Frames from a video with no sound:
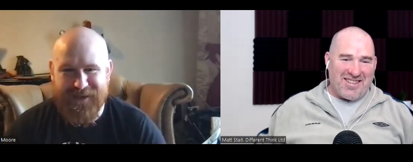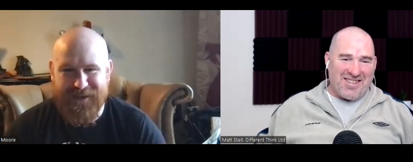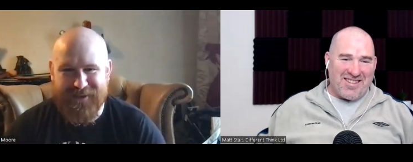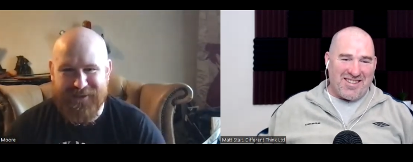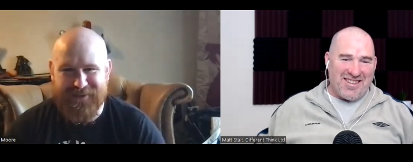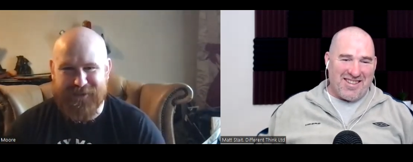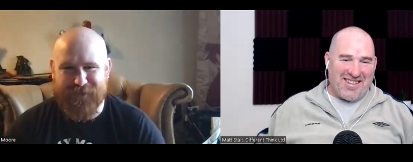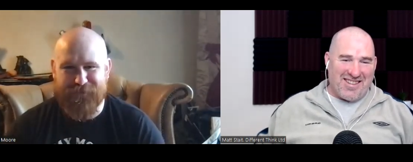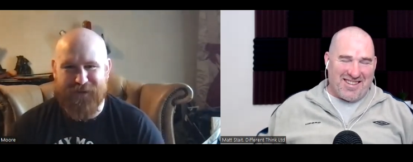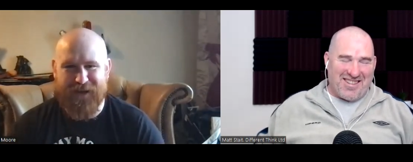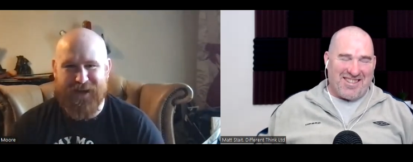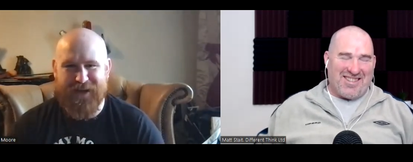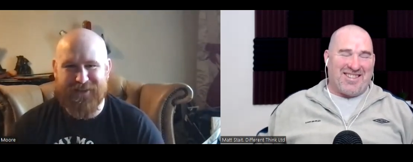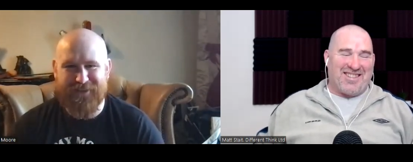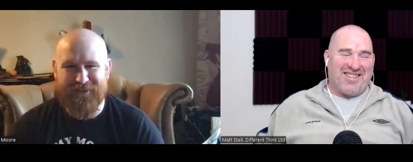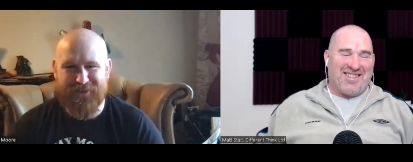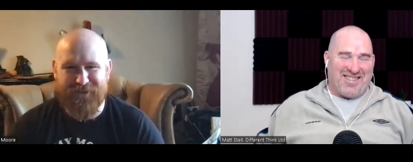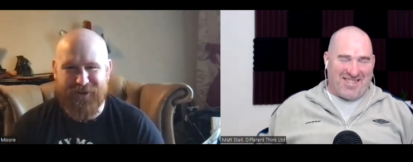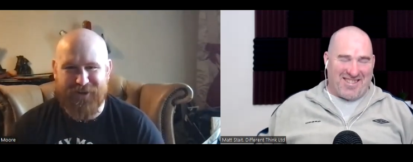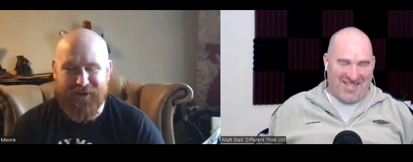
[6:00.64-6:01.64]
Speaker 1: uh, Savate
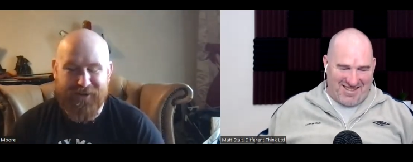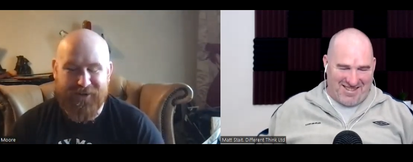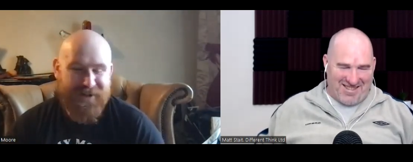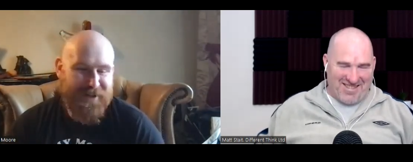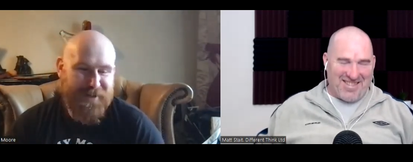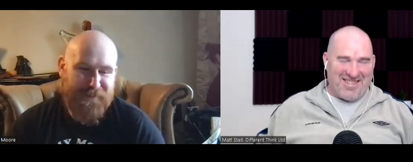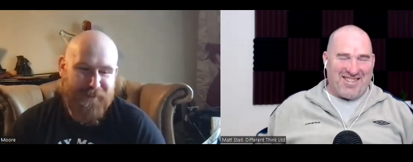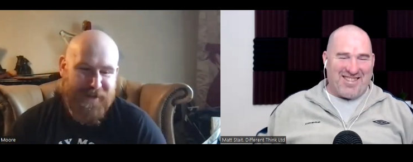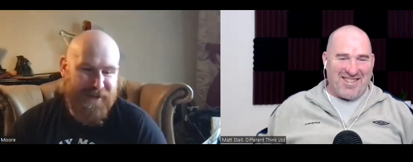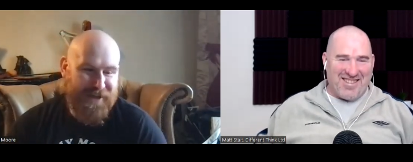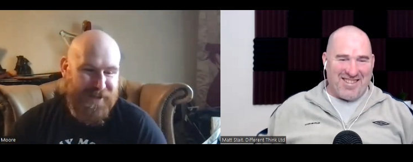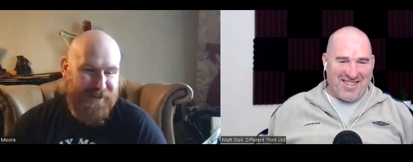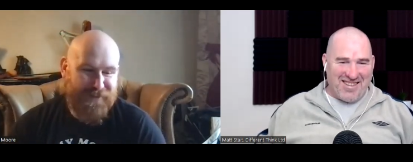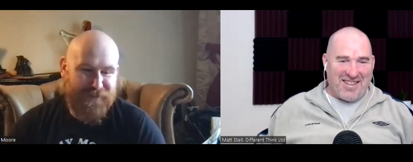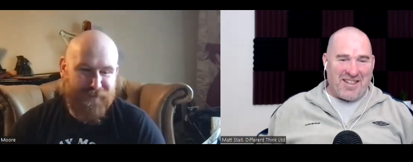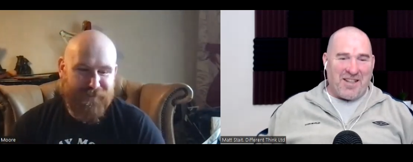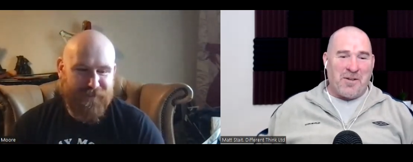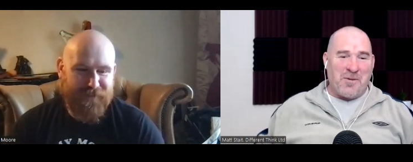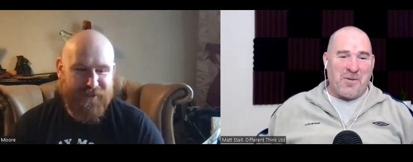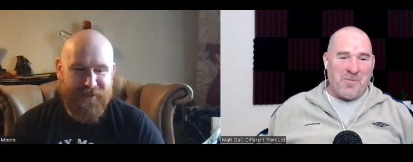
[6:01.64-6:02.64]
integral. But you know,
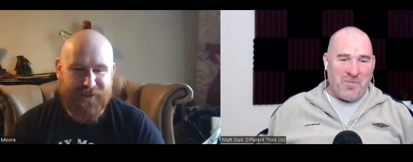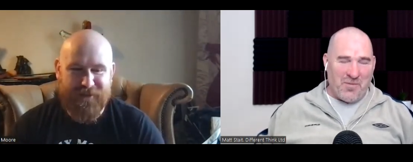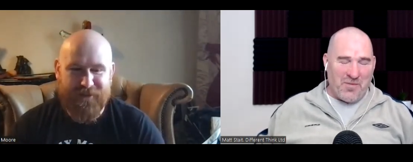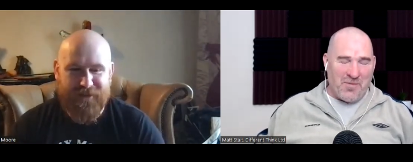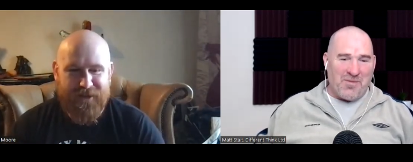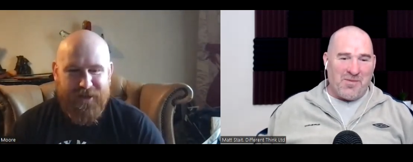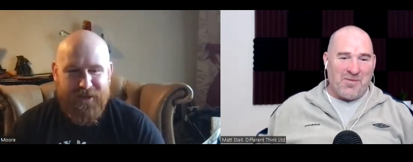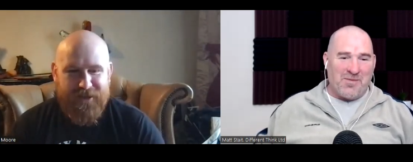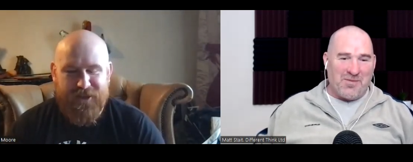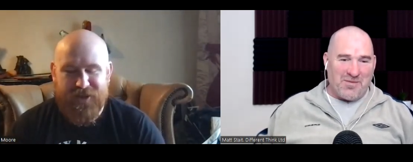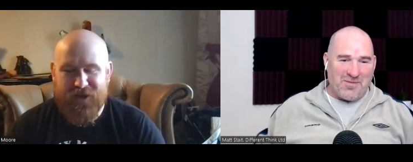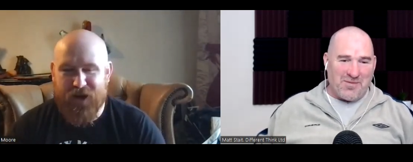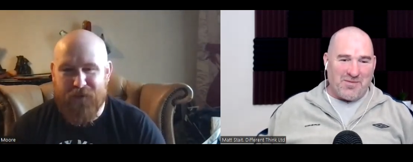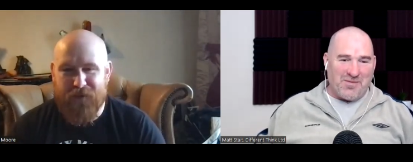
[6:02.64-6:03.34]
it's you